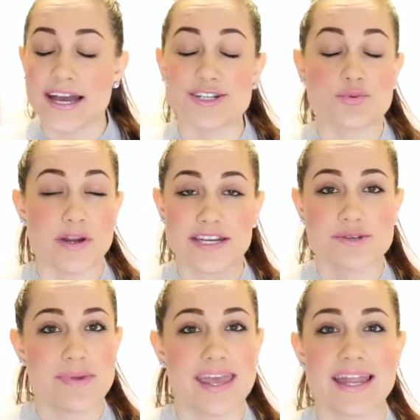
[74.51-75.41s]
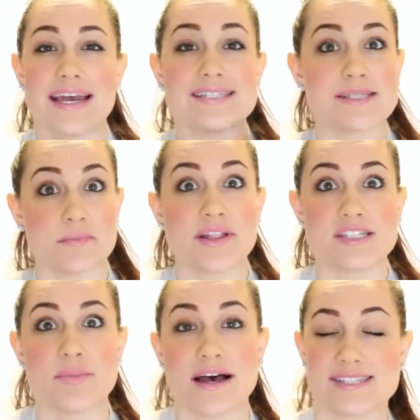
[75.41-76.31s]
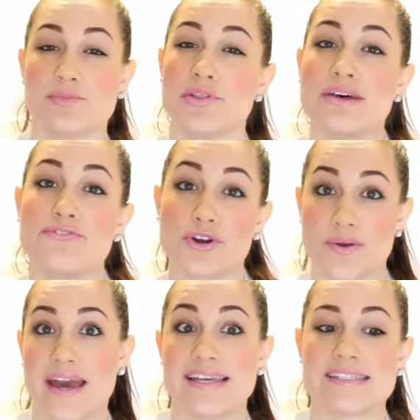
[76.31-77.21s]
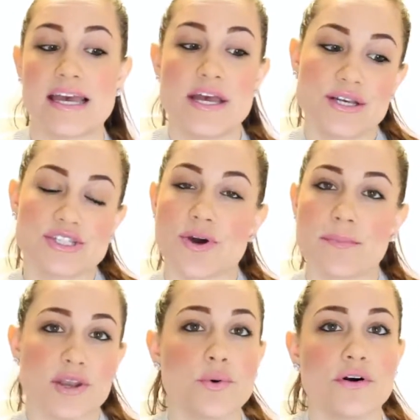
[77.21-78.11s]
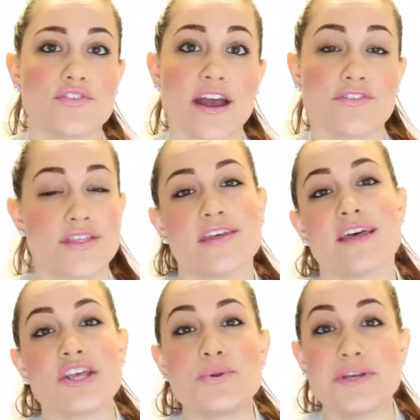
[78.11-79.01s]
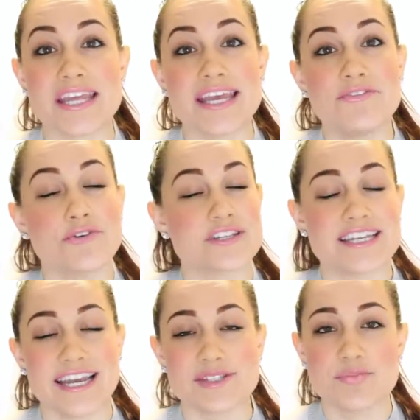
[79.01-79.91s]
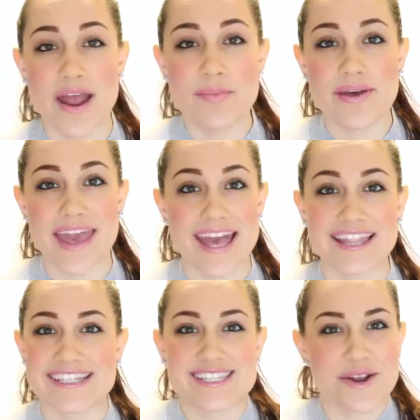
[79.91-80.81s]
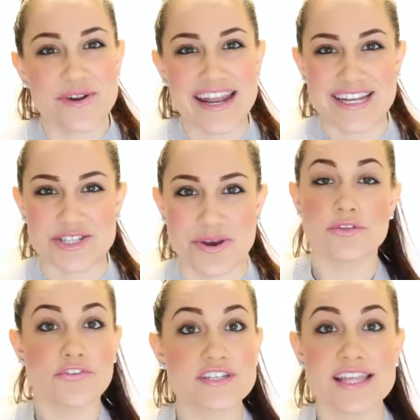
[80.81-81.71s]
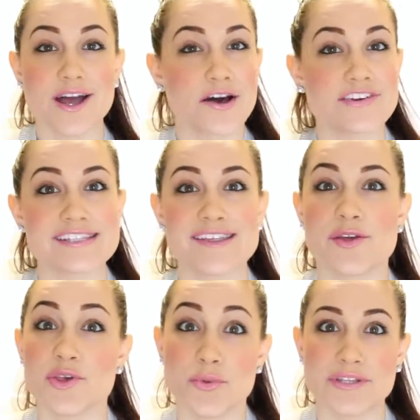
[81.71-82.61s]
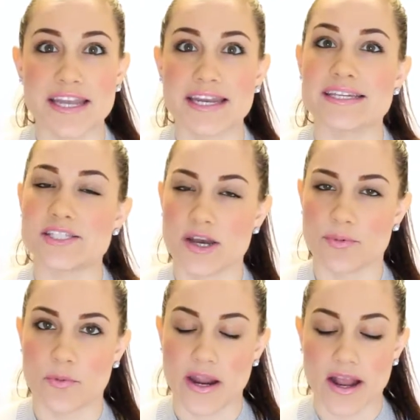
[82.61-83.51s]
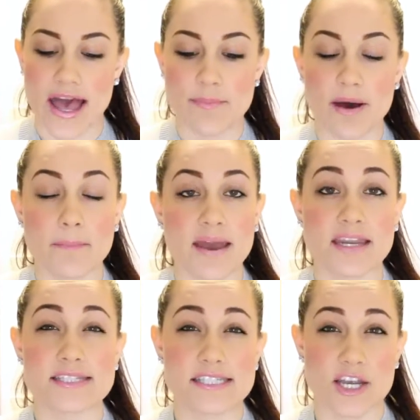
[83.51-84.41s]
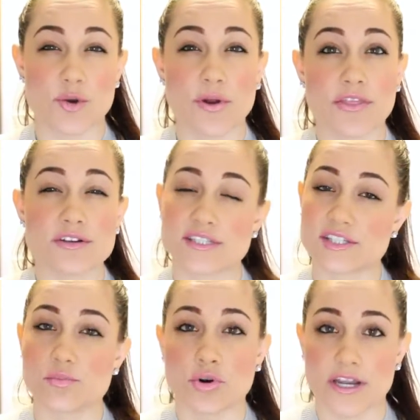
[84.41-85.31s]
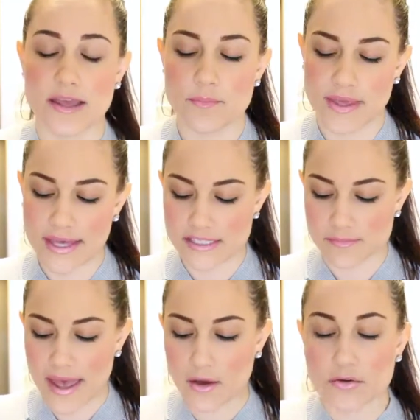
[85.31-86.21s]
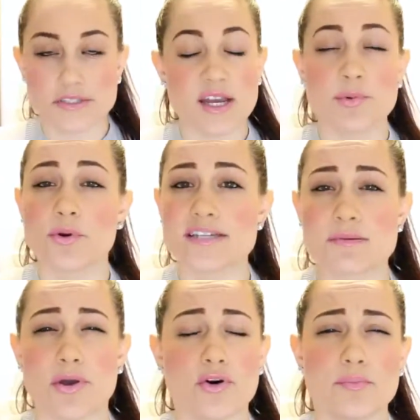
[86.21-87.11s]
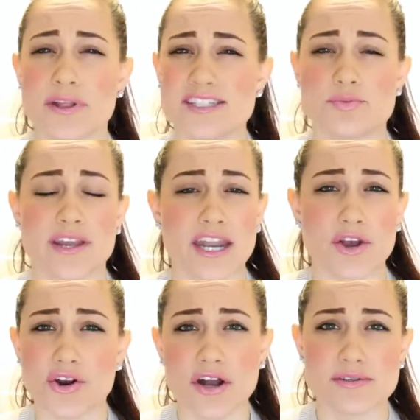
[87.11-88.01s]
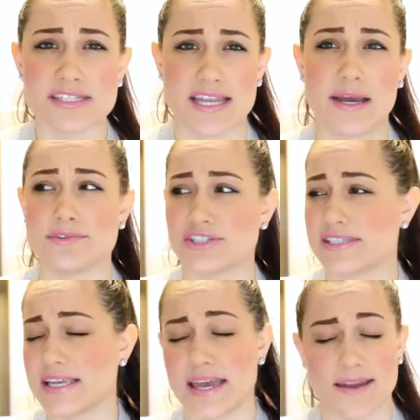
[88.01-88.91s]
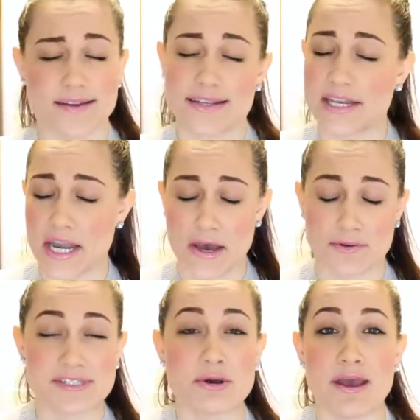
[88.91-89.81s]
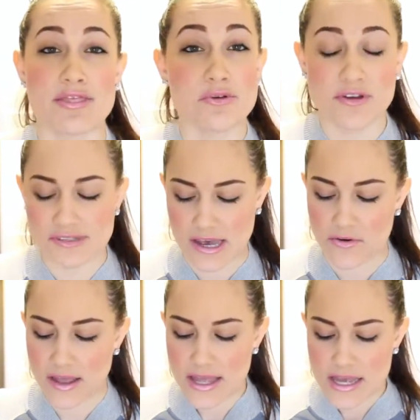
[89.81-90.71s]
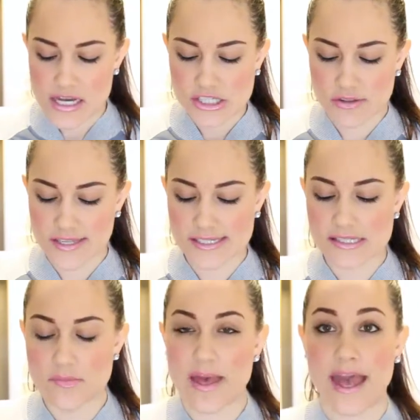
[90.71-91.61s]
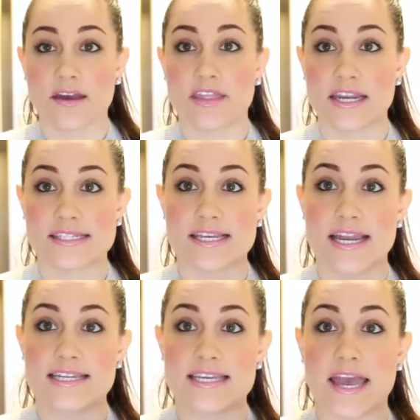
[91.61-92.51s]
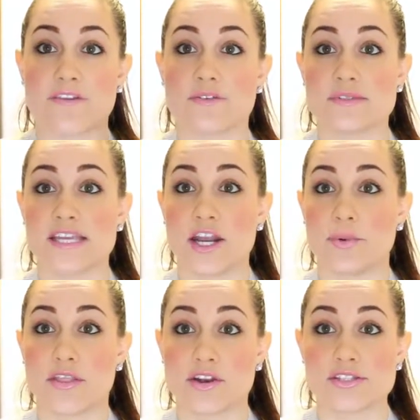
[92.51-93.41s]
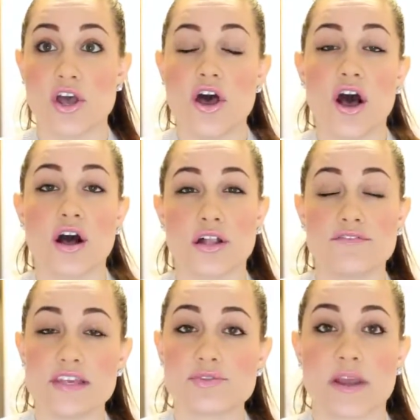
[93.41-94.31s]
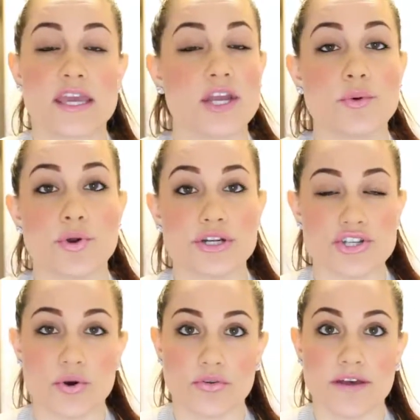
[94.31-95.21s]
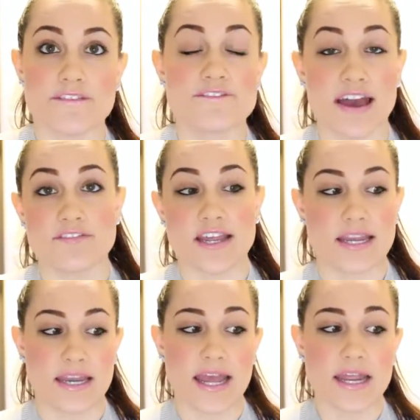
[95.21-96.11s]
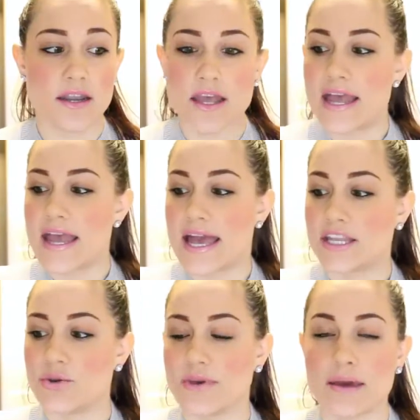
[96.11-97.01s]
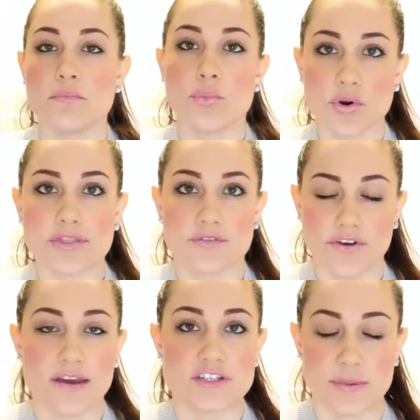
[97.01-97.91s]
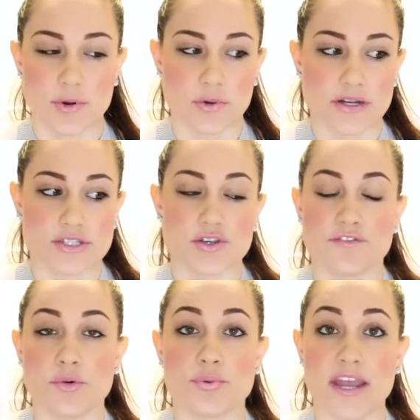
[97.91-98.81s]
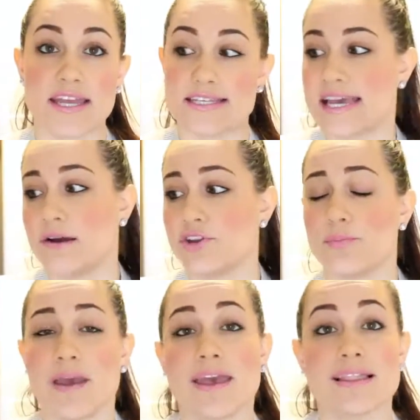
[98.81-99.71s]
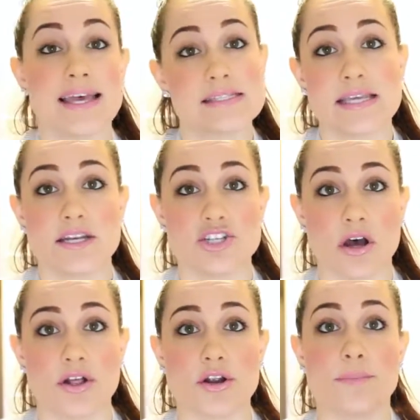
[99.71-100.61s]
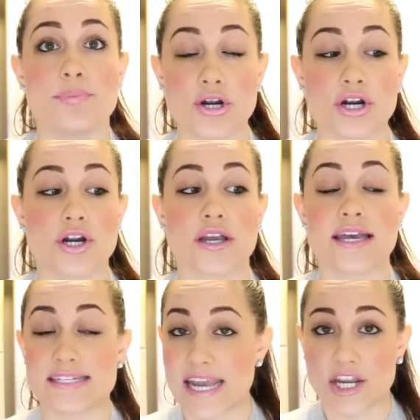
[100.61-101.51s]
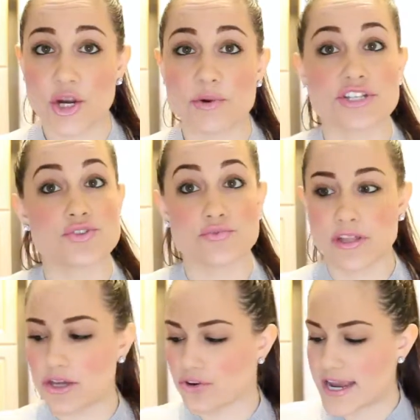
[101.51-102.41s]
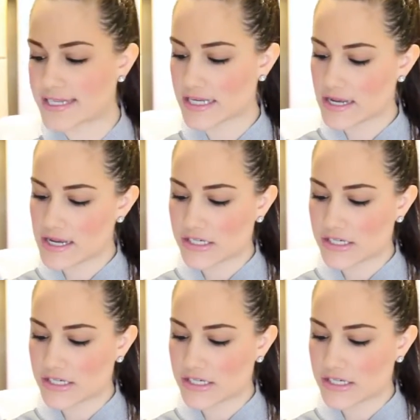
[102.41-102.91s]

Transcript: I just wanted to make it as simple as possible for you guys. So I'm gonna go over everything that you need for today's prep and let's get right into it. The first thing obviously that you will need is Tupperware. I bought mine at Stater Brothers this morning because my old Tupperwares at my old place were getting gross and I was just like, no. So I threw those out. So this is the pack that I decided to get from Stater Brothers. All of these right here were a total of $5.99 and you get more than 5 Tupperwares. So if you break it down, you're paying less than $1 per container, which is really great.